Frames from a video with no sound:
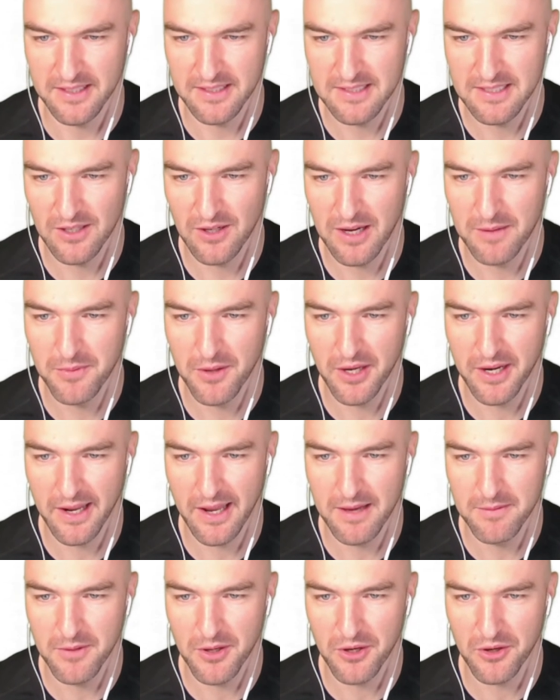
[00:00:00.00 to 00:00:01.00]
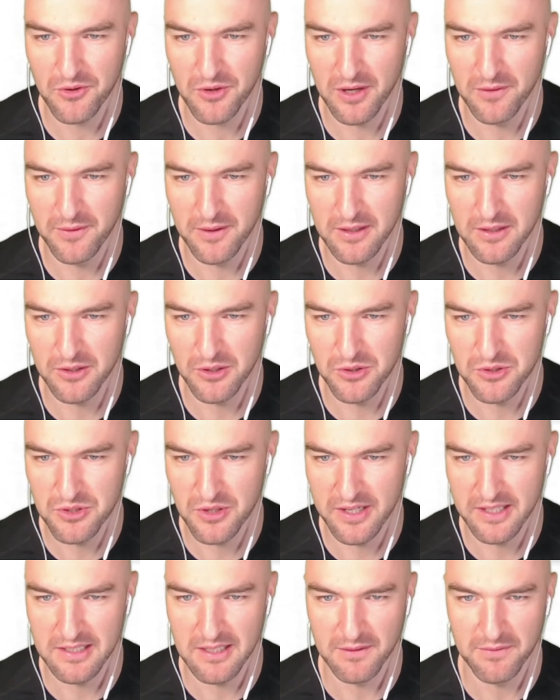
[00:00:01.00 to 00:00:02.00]
so I'm not a graphical user
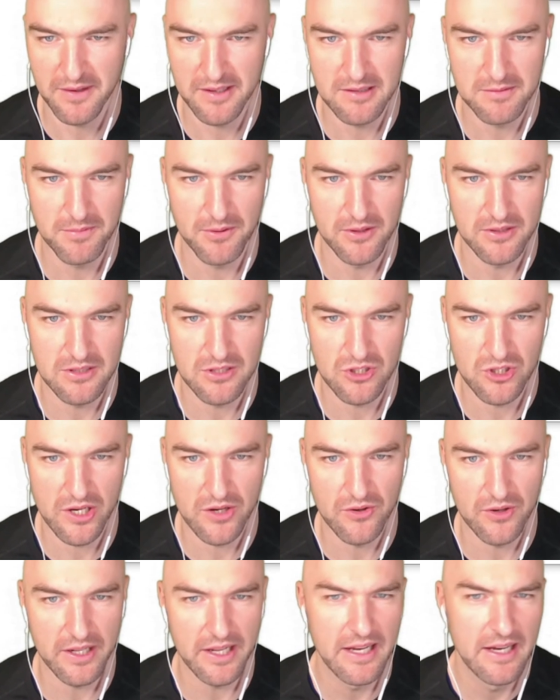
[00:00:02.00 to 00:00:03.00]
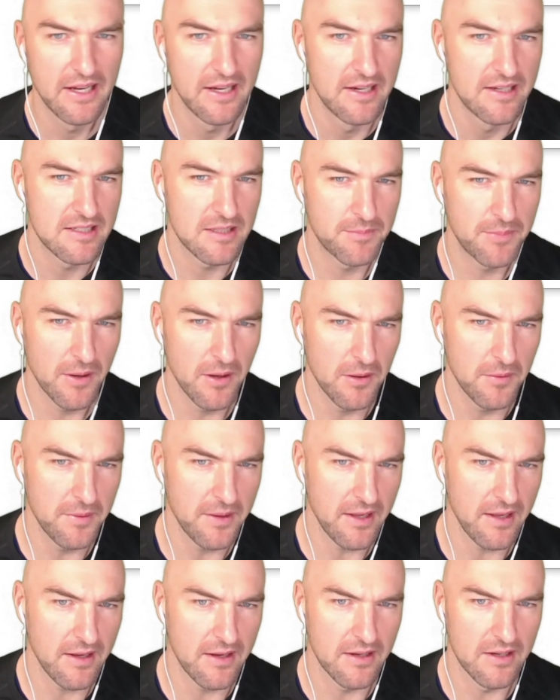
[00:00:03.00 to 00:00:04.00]
interface person generally. So
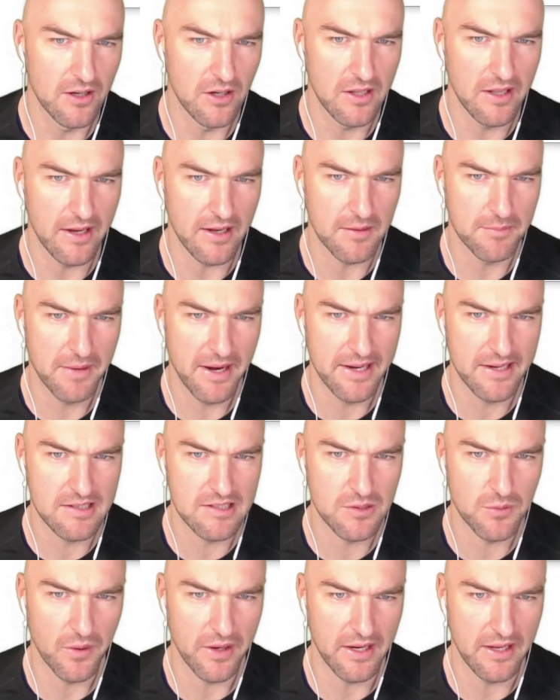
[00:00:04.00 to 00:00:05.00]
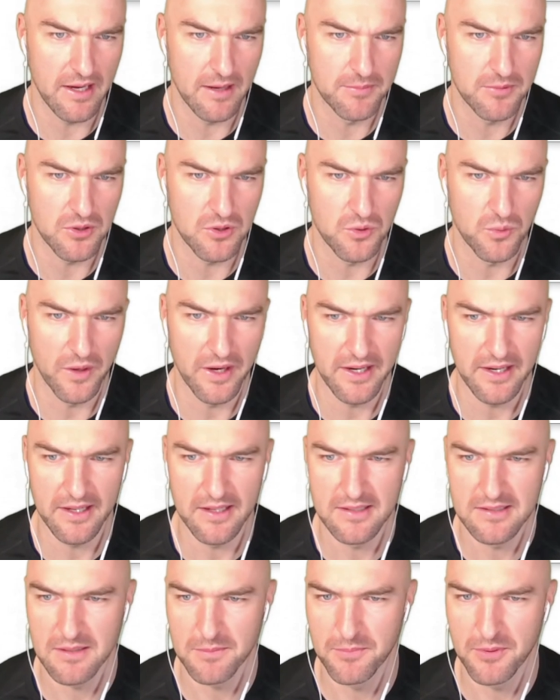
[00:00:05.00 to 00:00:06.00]
probably, like -20 up to 20
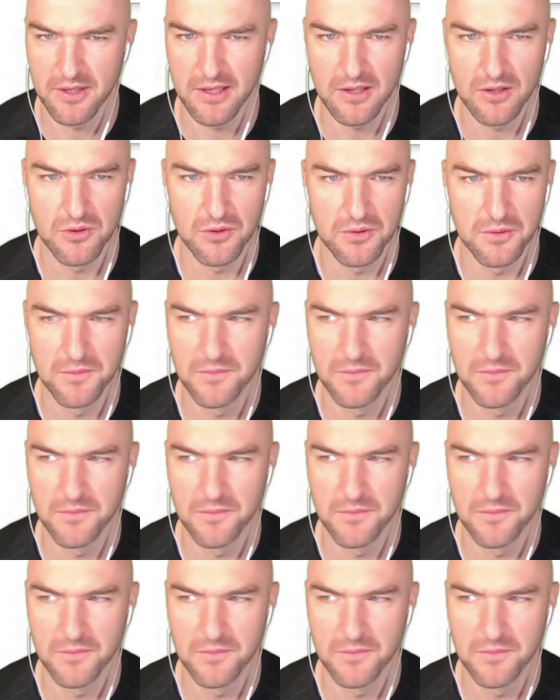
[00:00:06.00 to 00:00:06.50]
is a pretty good.